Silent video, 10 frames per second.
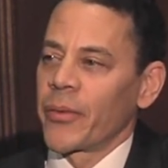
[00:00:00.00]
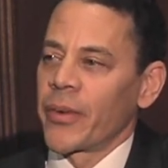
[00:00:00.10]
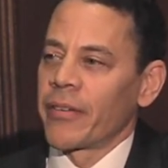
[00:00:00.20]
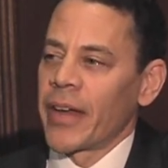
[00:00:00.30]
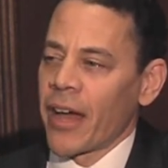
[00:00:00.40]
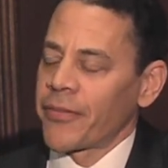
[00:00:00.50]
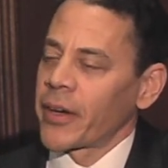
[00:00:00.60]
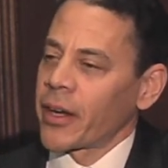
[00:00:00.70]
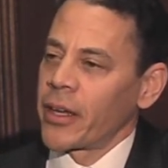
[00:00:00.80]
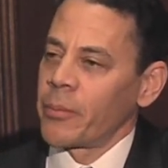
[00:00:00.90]
We have an
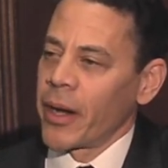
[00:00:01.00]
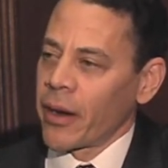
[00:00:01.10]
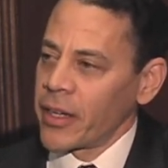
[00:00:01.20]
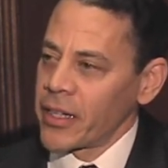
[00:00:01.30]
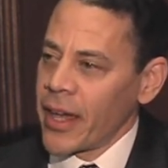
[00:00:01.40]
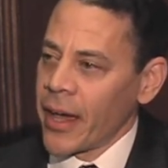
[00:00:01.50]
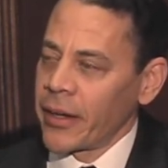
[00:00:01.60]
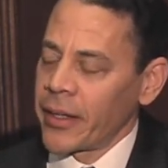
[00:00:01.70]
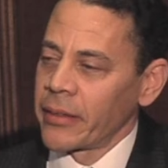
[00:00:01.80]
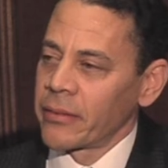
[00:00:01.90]
African-American
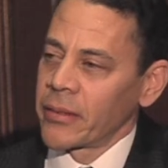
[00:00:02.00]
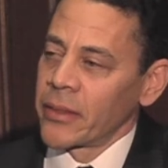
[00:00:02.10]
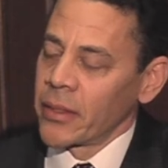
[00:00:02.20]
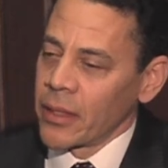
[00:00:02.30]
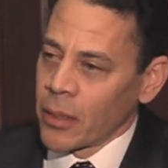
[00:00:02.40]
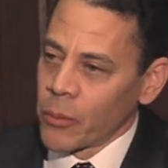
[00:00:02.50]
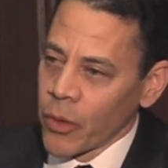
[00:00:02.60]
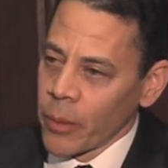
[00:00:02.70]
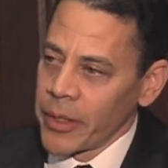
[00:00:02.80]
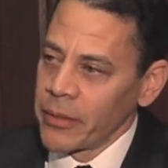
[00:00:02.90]
candidate, a
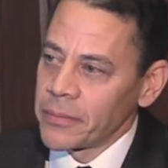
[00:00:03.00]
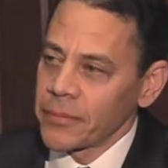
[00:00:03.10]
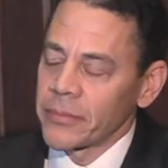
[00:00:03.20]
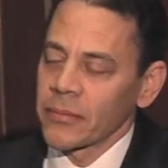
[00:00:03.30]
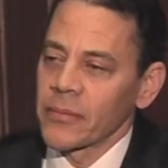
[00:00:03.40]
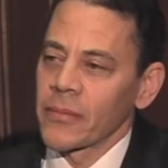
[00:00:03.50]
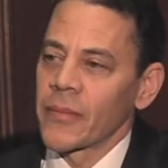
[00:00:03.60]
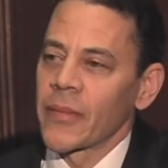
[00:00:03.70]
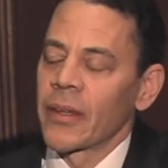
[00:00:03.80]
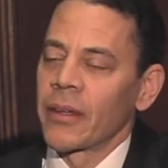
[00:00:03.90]
Mormon,
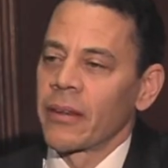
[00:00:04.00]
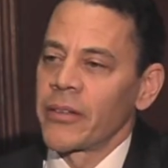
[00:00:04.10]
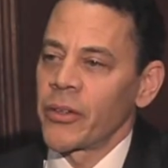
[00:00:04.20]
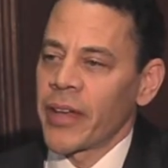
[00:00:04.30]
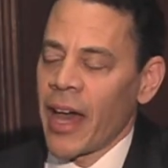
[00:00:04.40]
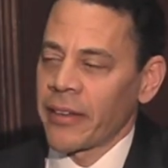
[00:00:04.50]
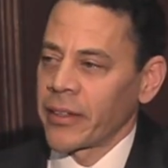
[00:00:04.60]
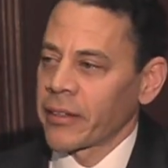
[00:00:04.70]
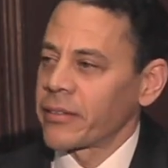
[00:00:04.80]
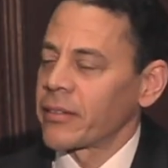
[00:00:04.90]
two
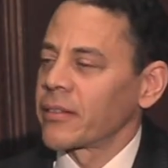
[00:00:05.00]
Catholics.